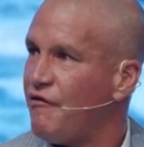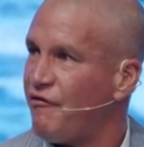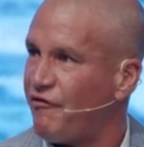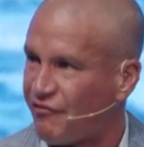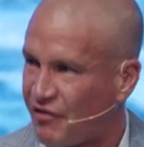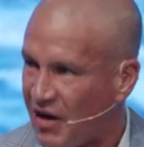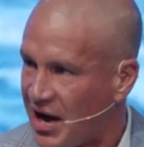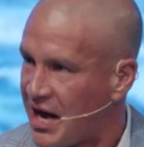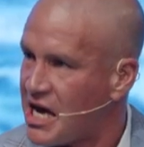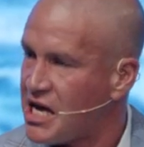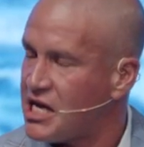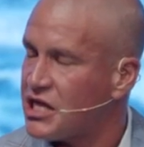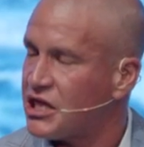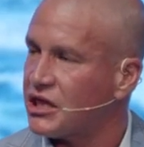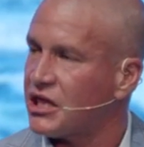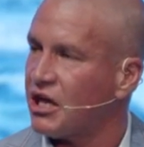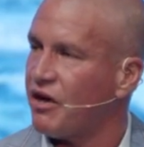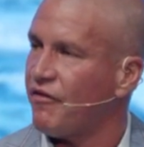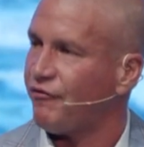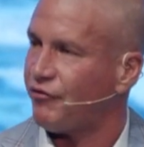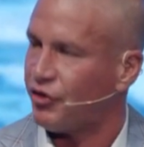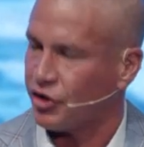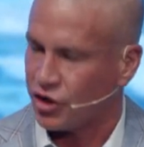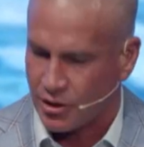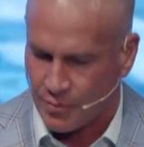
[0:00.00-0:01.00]
Faith
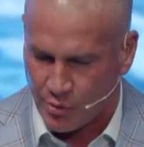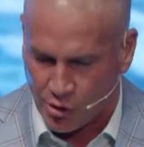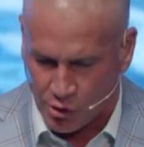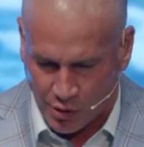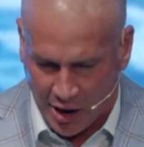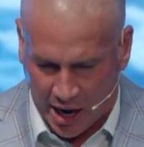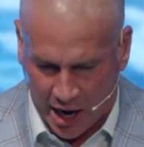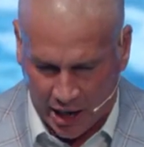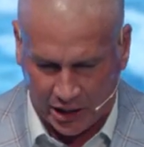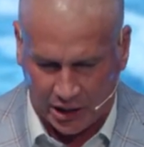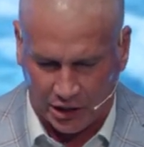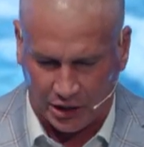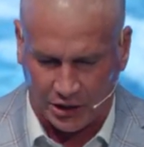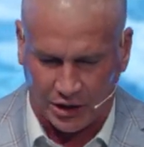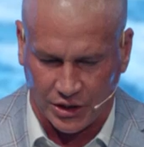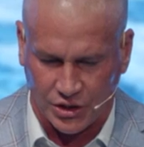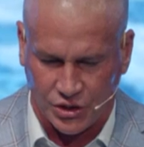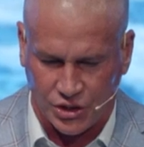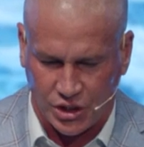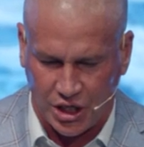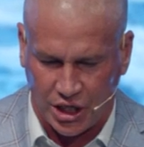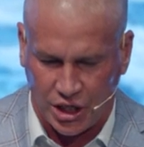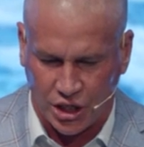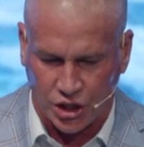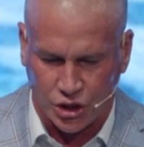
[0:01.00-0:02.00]
for the
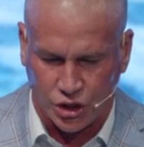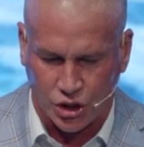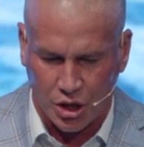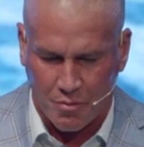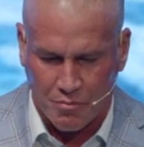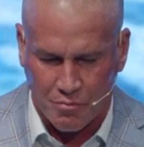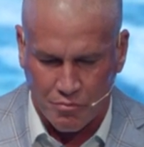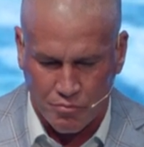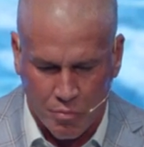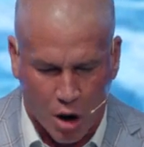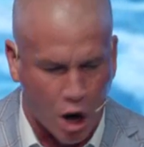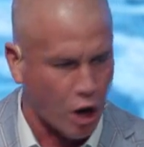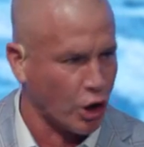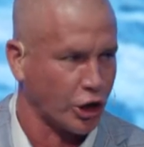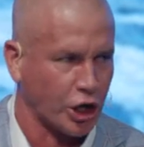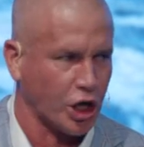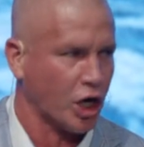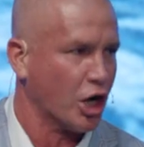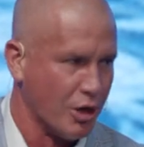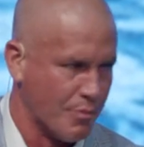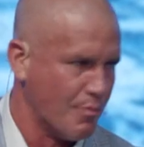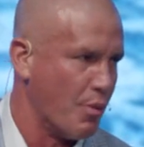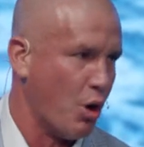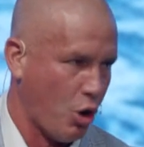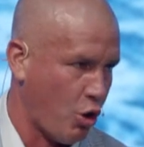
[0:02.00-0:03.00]
miraculous is
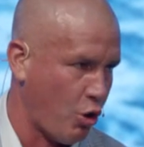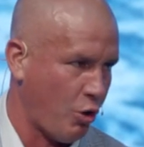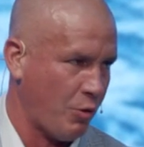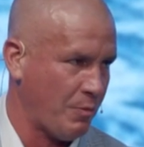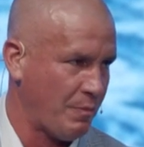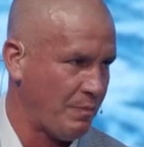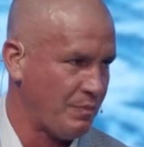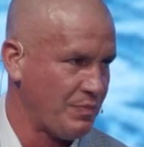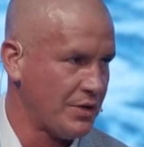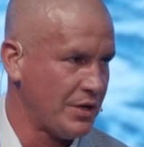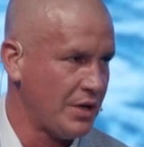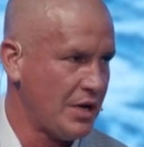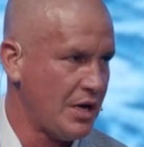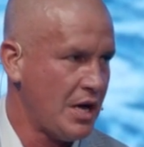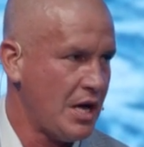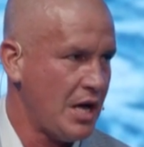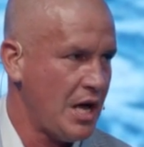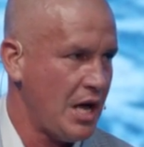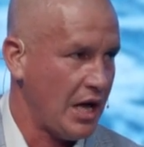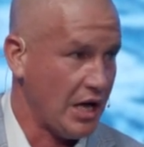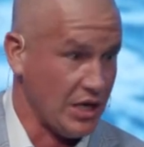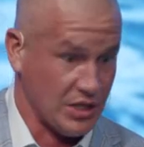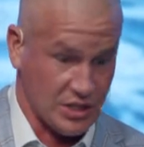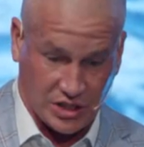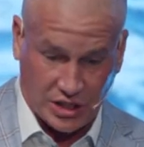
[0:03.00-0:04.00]
marketable.
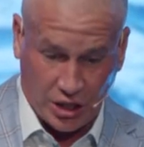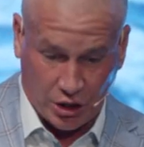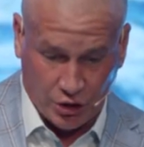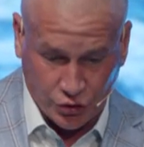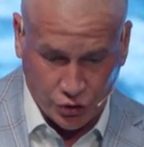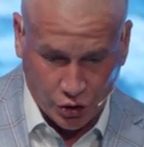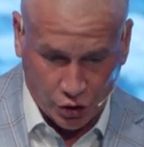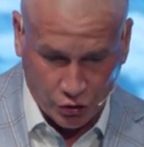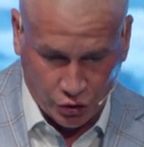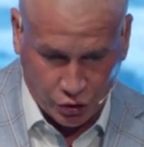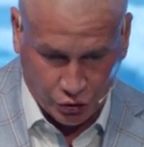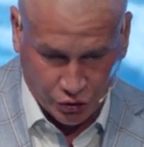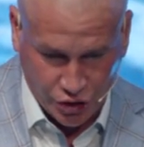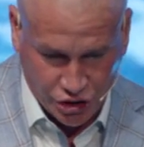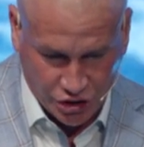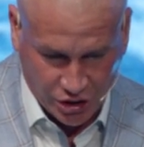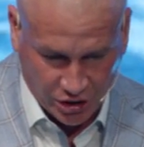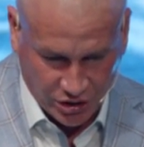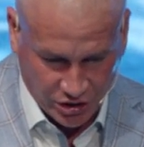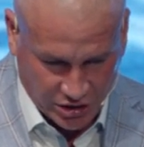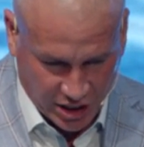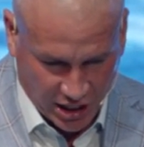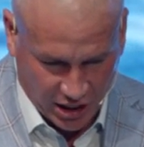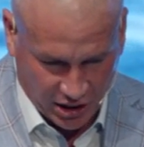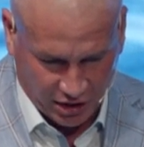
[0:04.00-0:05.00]
It sells on
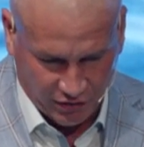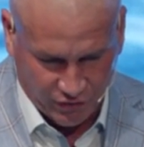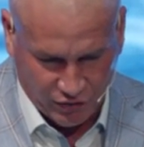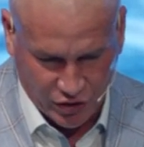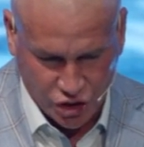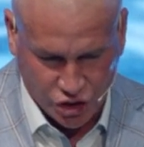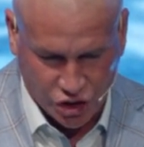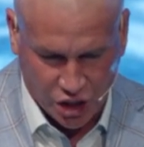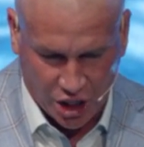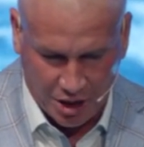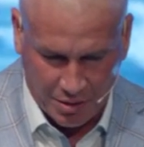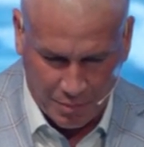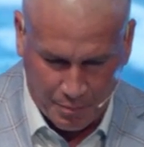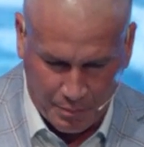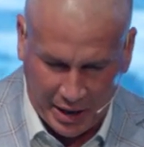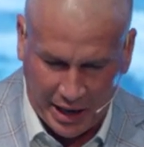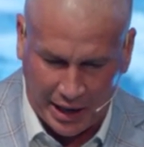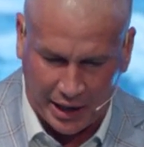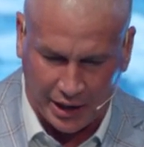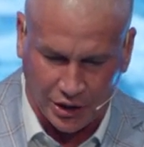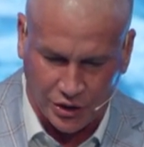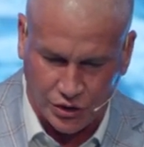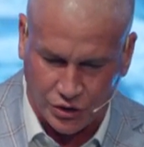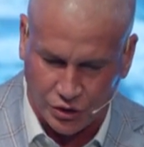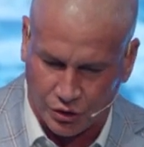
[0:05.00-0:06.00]
Christian television and
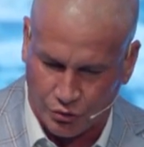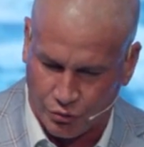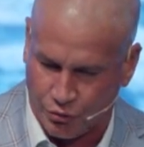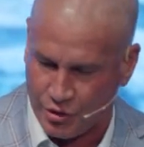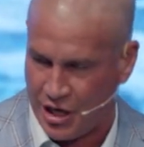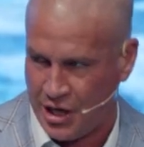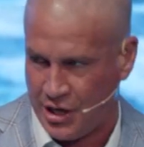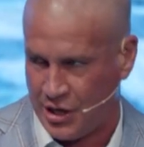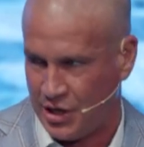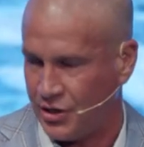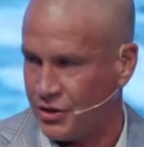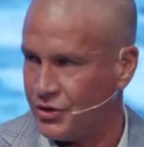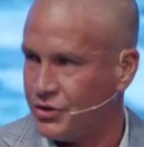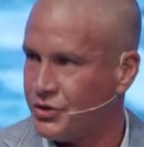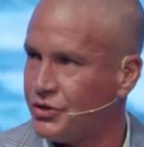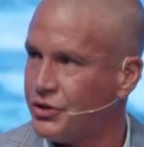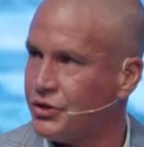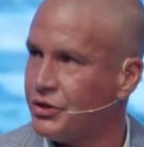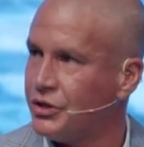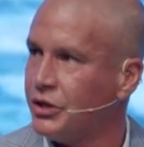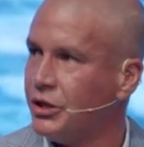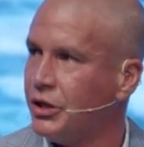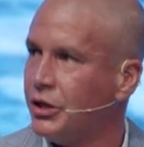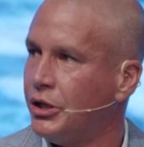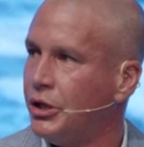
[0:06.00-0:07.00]
packs
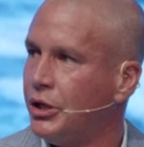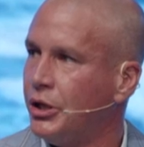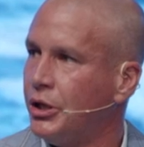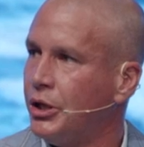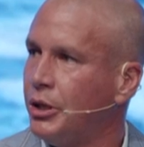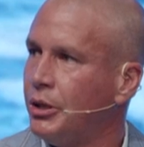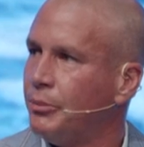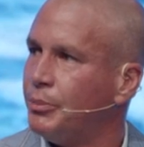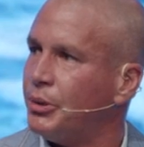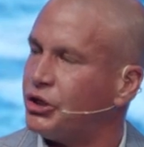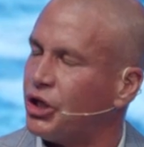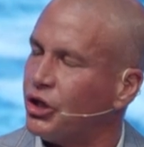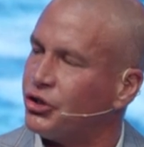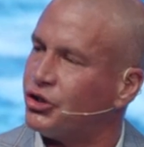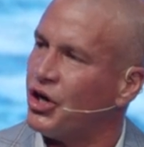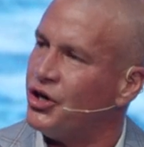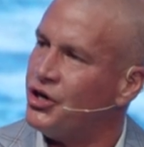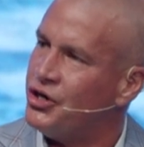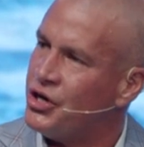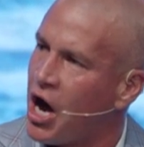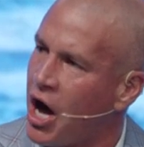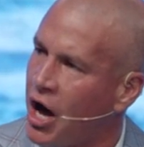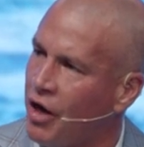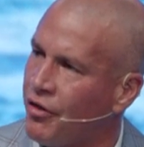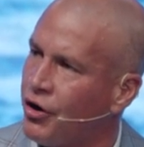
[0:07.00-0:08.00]
arenas. But there's
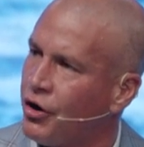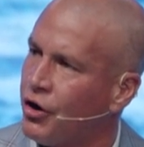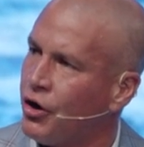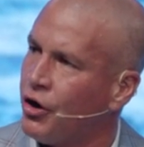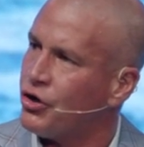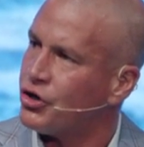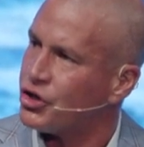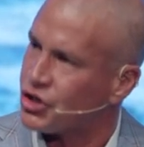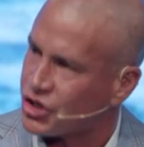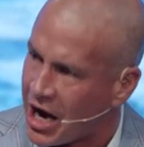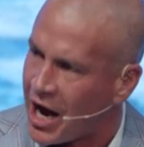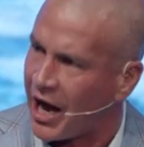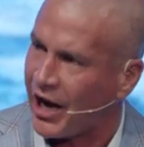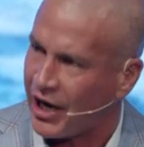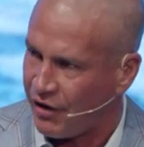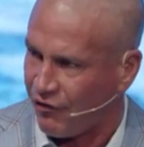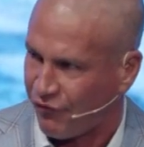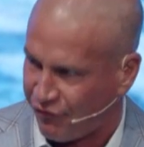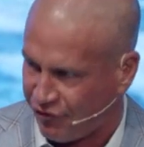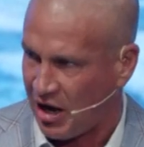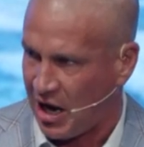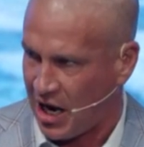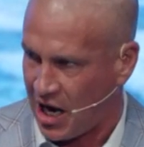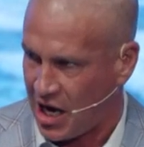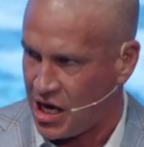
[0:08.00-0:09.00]
another side of
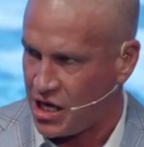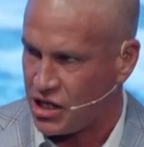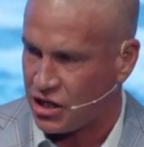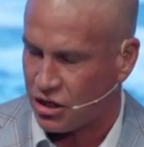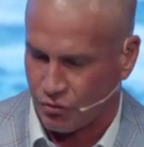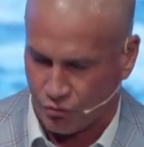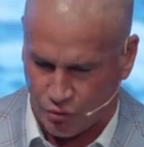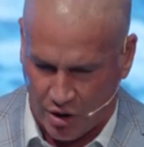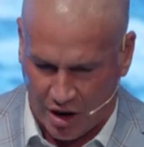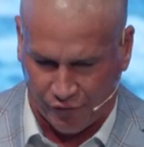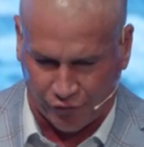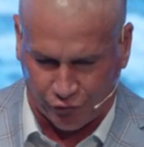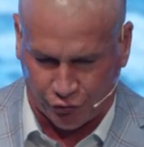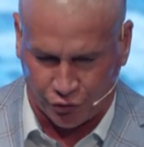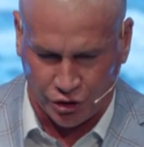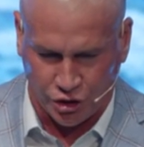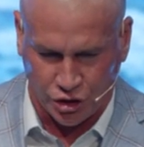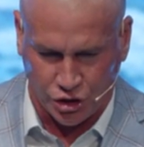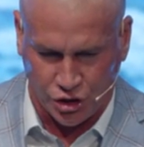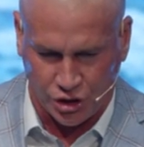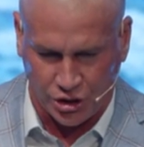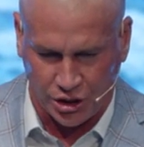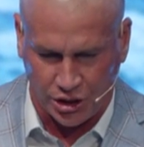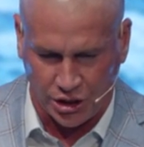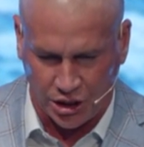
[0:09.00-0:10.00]
faith
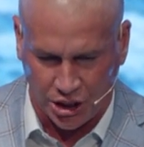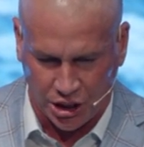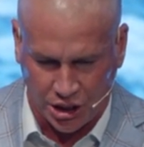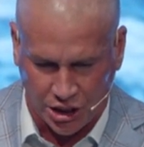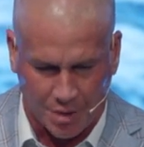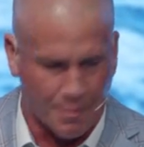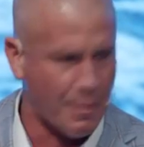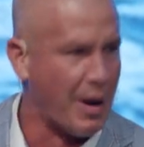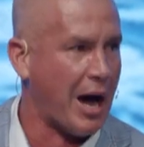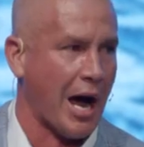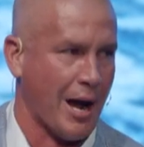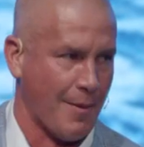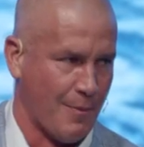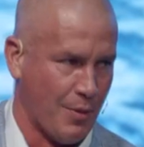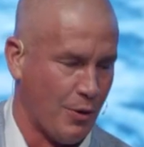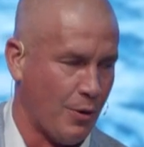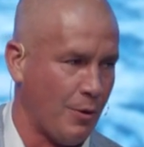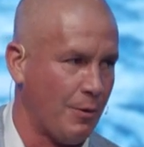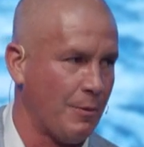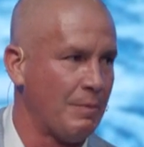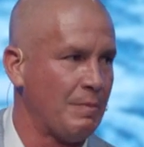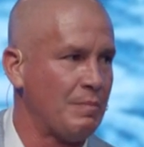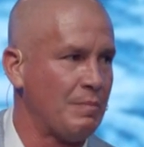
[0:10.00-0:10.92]
referenced in the Bible.